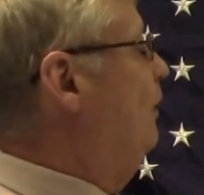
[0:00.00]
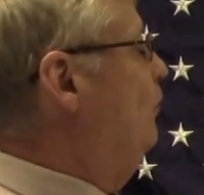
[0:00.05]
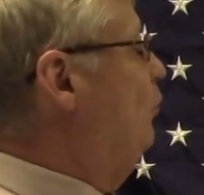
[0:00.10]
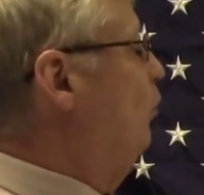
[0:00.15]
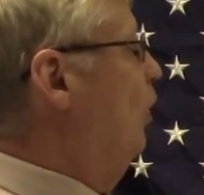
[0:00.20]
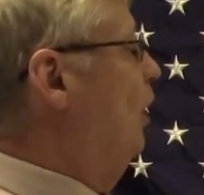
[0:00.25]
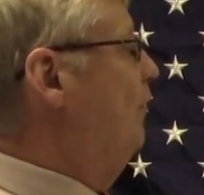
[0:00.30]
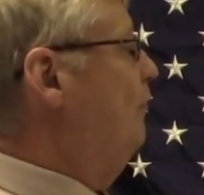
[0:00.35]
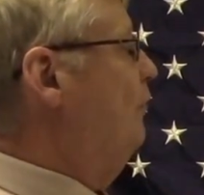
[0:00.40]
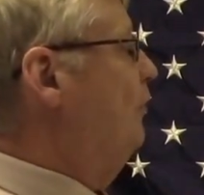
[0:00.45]

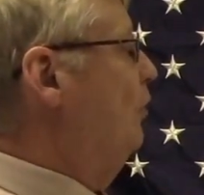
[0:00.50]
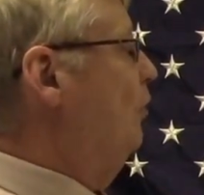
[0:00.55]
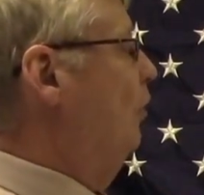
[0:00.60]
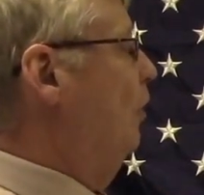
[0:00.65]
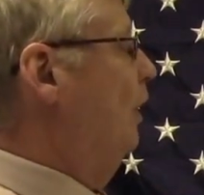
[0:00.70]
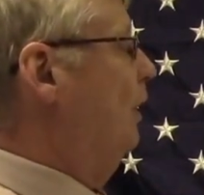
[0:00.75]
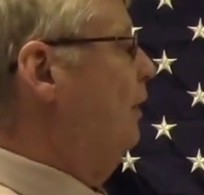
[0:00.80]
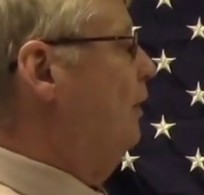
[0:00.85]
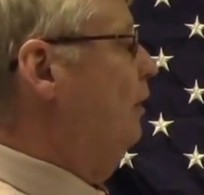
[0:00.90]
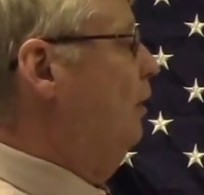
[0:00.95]
lawful
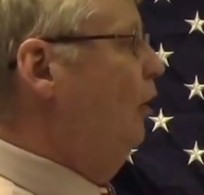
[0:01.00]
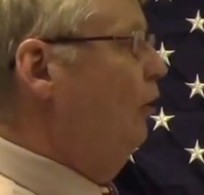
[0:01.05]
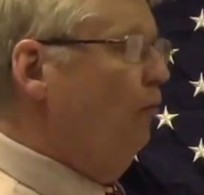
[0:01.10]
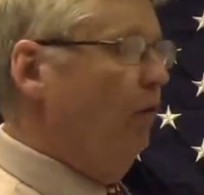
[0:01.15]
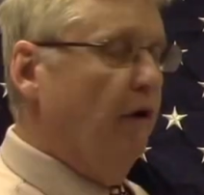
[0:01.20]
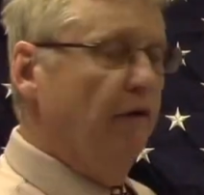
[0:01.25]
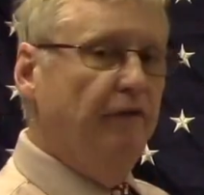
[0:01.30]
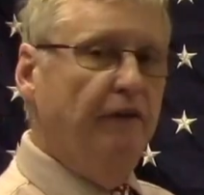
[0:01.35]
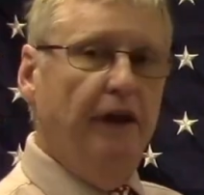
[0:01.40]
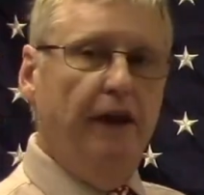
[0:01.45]
order.
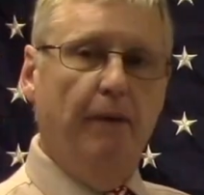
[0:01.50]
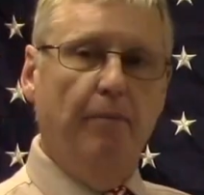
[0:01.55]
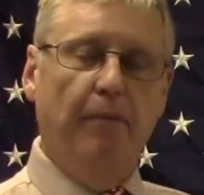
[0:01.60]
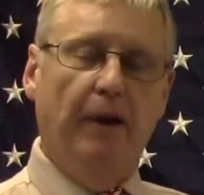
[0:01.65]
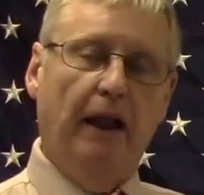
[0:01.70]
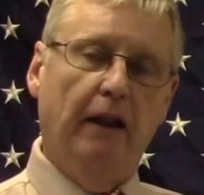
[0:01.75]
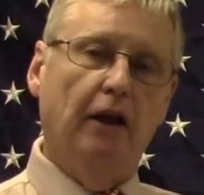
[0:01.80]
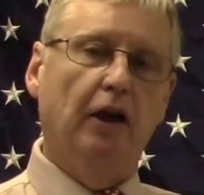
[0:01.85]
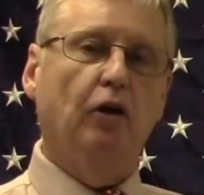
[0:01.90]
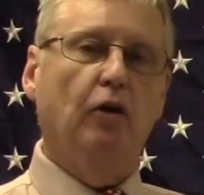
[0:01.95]
Well,
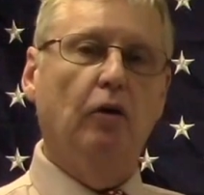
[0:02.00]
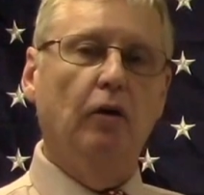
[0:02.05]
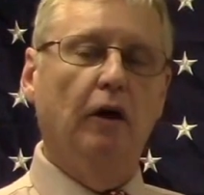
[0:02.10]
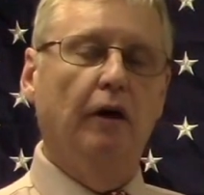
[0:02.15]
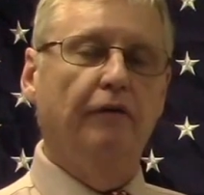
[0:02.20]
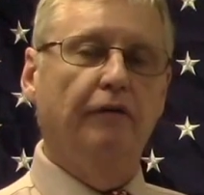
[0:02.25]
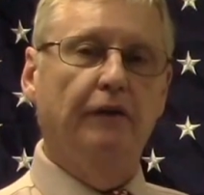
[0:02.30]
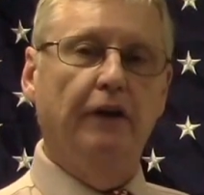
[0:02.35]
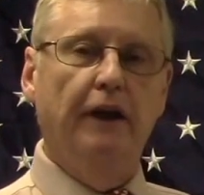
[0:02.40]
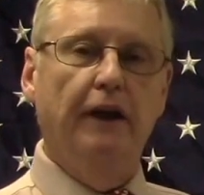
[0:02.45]

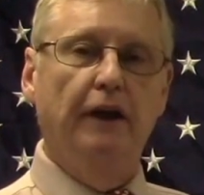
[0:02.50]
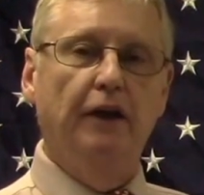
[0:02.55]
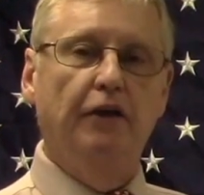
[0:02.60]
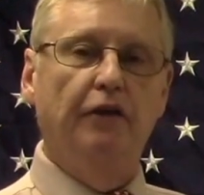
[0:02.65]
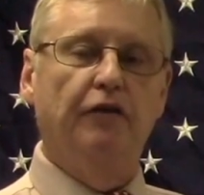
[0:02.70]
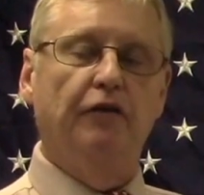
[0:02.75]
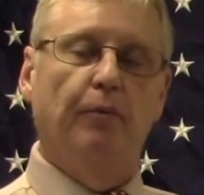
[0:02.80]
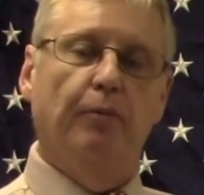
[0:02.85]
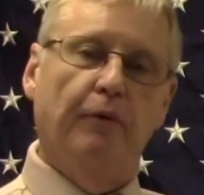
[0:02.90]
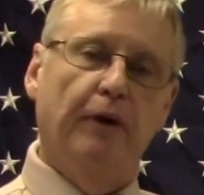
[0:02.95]
if the
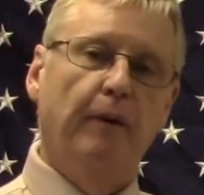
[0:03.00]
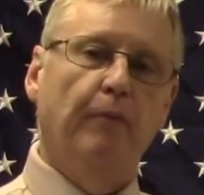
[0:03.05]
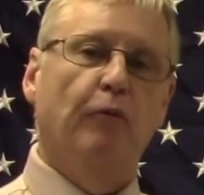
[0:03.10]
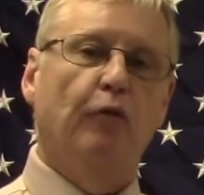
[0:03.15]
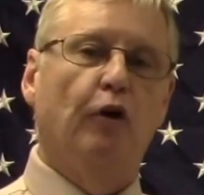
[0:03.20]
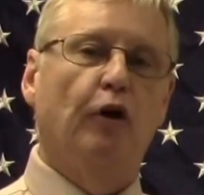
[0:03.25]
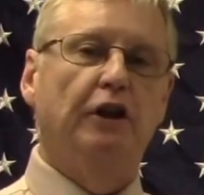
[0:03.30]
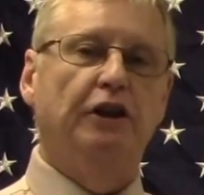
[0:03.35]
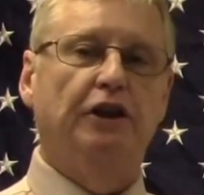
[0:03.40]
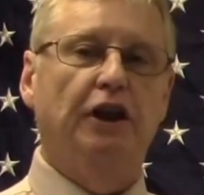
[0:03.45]
Supreme
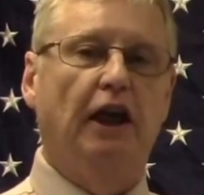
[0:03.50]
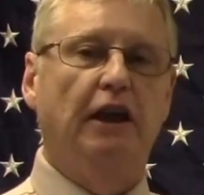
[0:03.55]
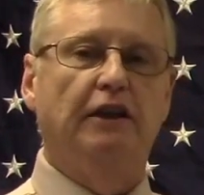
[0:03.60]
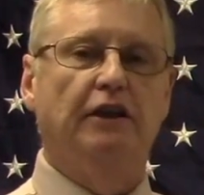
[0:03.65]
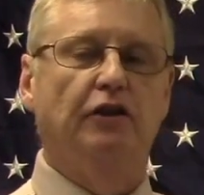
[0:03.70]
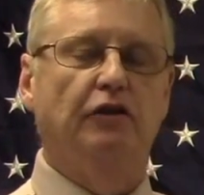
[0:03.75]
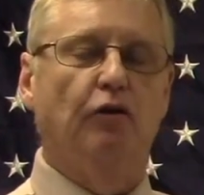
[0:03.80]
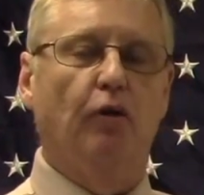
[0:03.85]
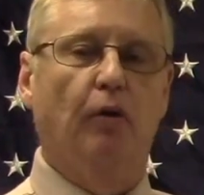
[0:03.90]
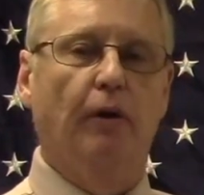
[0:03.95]
Court judge
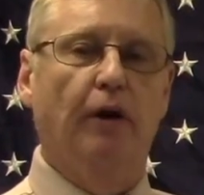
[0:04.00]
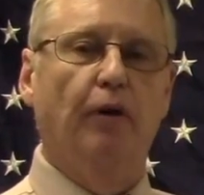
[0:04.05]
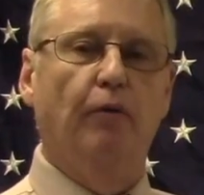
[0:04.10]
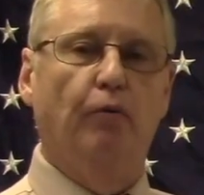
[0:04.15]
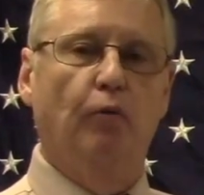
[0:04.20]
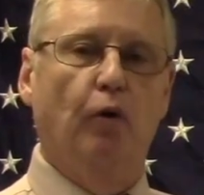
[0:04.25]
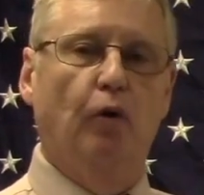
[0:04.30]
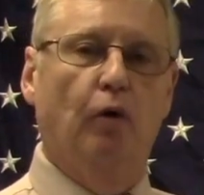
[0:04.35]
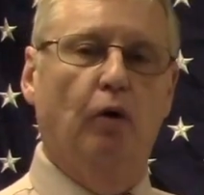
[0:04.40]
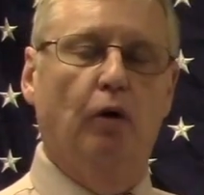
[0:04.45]
has already
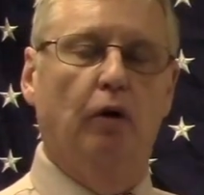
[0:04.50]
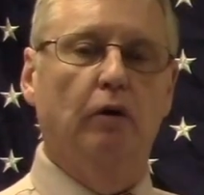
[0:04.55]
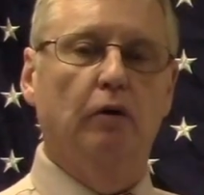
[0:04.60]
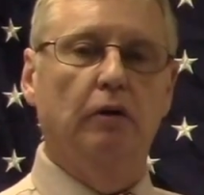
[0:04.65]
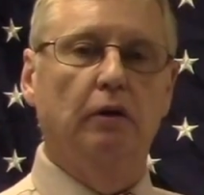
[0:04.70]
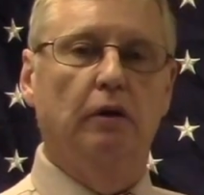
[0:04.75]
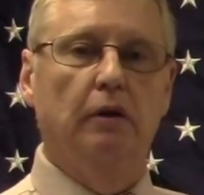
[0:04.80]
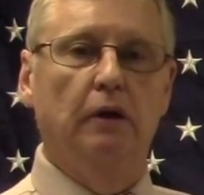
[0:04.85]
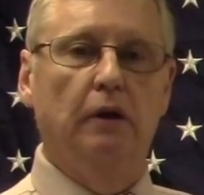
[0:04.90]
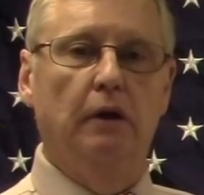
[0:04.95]
ruled
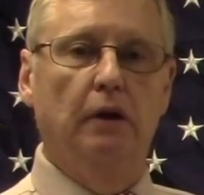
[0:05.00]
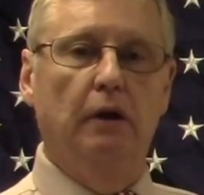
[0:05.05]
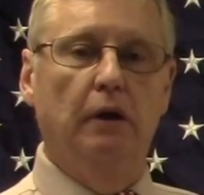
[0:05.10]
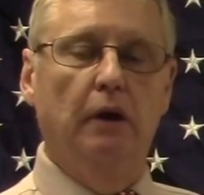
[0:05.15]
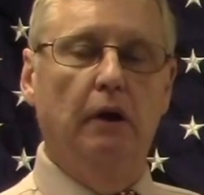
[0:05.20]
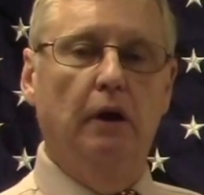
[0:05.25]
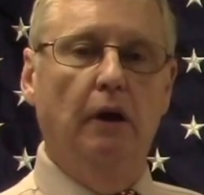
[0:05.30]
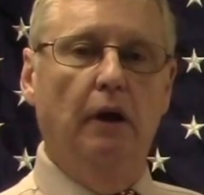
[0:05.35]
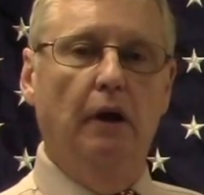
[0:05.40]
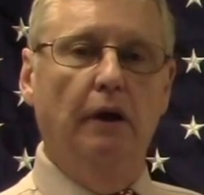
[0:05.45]

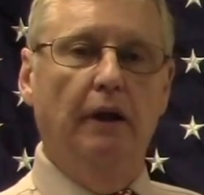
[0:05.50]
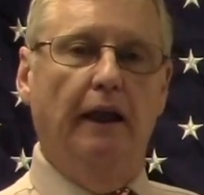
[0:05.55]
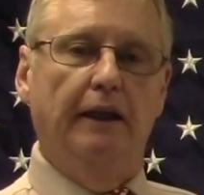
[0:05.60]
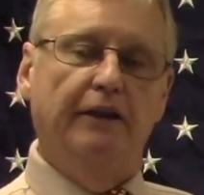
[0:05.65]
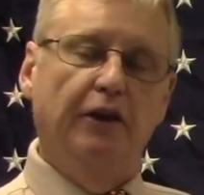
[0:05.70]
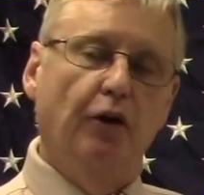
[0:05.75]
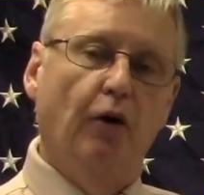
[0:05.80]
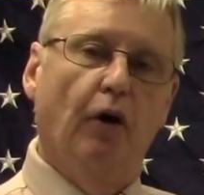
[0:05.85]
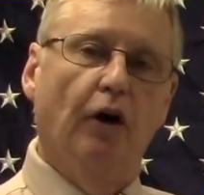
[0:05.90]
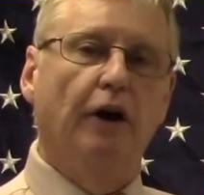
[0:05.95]
that
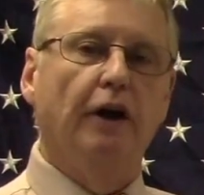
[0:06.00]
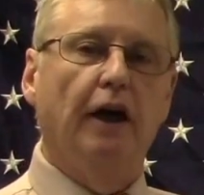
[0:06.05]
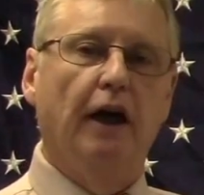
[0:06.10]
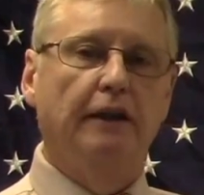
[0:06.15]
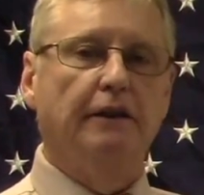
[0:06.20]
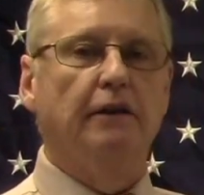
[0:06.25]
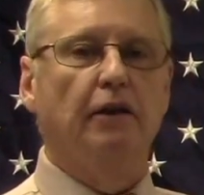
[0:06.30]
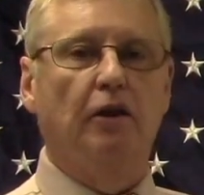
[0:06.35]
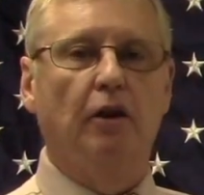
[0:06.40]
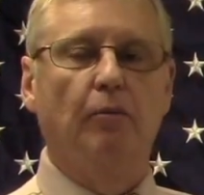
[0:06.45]
the order
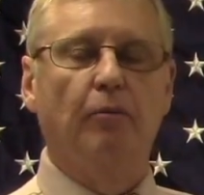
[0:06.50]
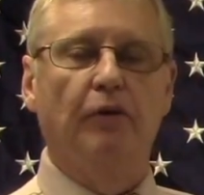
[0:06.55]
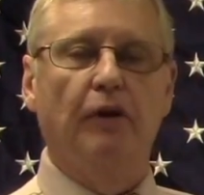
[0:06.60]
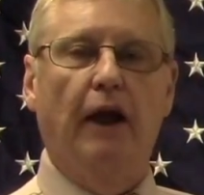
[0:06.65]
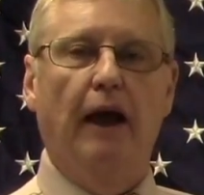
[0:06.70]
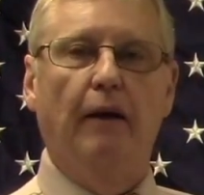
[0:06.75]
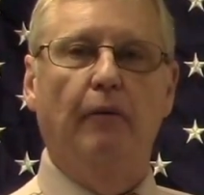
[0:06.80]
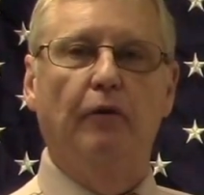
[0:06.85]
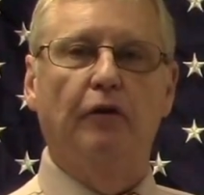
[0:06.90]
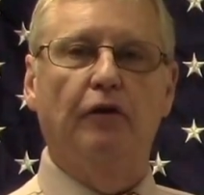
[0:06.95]
doesn't
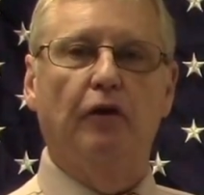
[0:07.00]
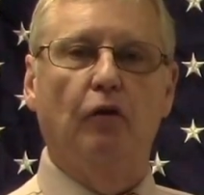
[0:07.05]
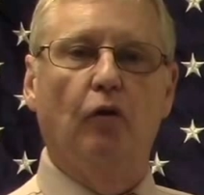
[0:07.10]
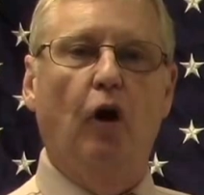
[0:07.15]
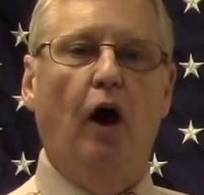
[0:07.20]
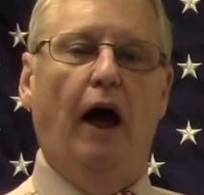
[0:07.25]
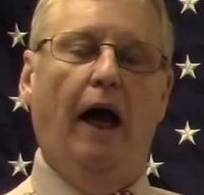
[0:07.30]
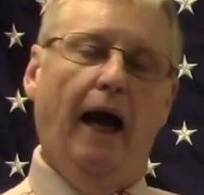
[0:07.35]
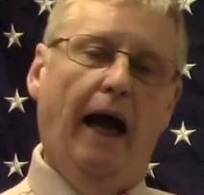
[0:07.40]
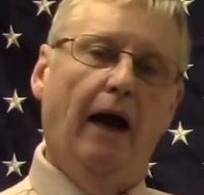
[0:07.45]
comply with the
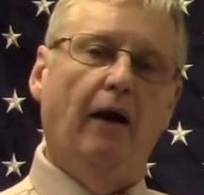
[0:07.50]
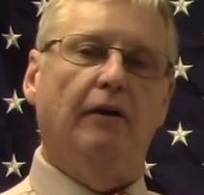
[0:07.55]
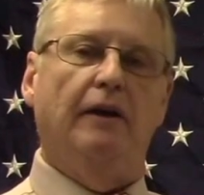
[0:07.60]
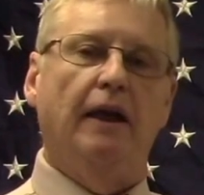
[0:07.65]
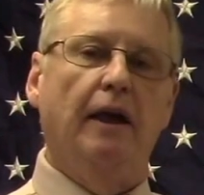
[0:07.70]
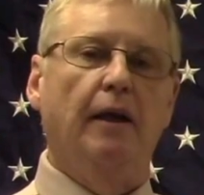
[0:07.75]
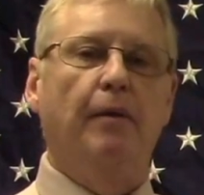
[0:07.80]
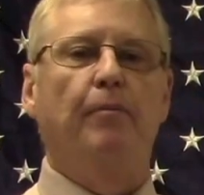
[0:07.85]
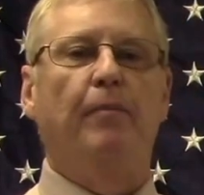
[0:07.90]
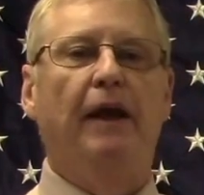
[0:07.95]
law, how
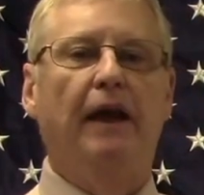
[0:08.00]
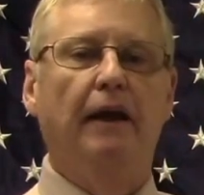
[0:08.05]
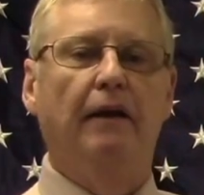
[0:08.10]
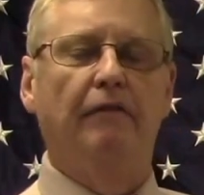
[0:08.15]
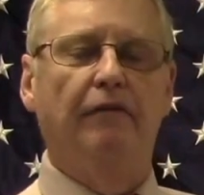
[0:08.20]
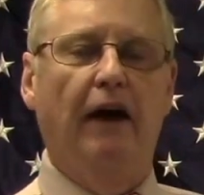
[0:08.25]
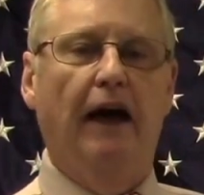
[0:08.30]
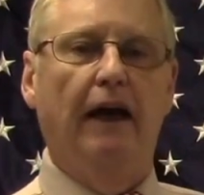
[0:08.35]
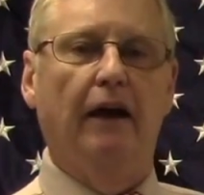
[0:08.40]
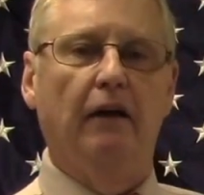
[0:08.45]
can he be in
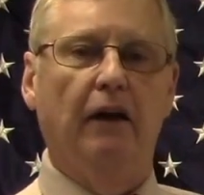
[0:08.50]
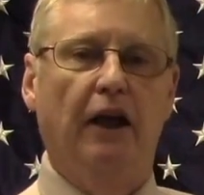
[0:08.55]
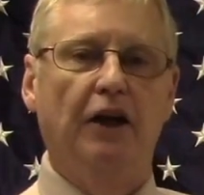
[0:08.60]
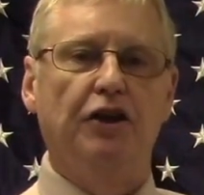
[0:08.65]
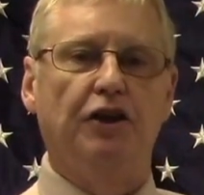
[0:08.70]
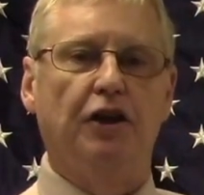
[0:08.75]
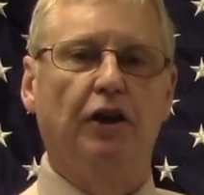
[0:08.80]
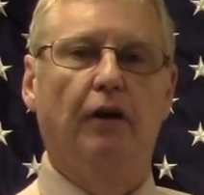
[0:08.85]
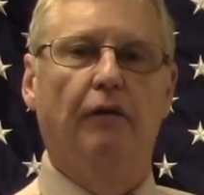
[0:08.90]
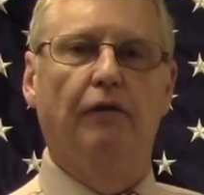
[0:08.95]

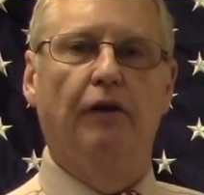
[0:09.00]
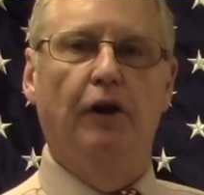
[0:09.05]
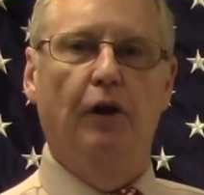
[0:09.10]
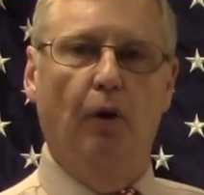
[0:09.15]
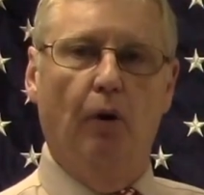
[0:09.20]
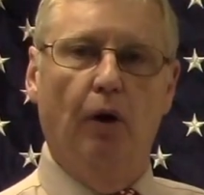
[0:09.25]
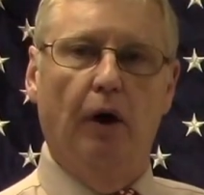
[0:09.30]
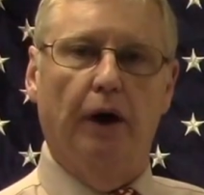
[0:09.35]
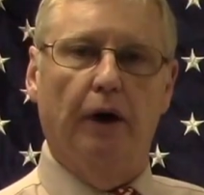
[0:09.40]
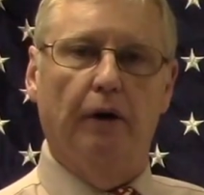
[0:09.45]
violation of the
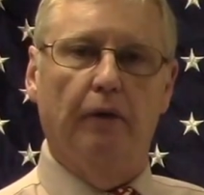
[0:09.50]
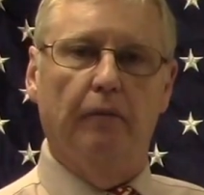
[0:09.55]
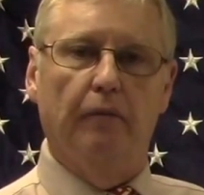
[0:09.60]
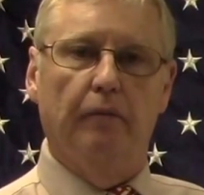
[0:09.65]
order?